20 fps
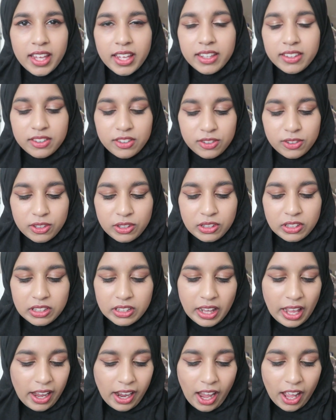it's
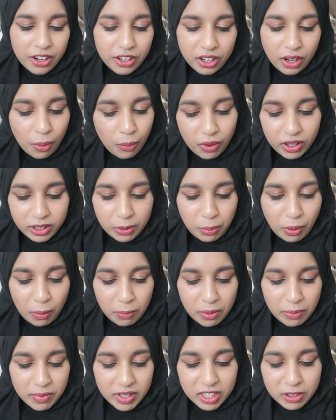like, I don't know what the
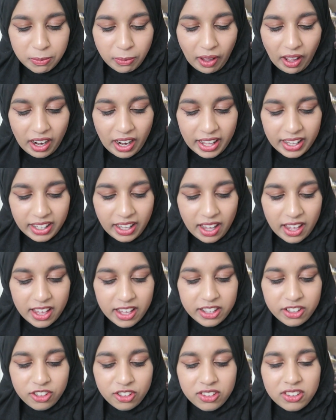problem is, but like,
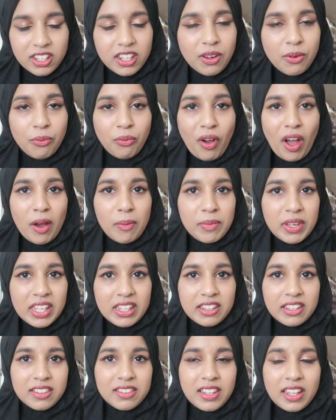it just didn't wow me
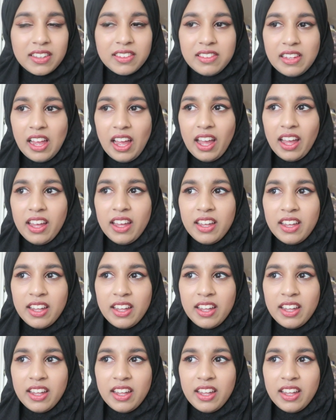in the sense that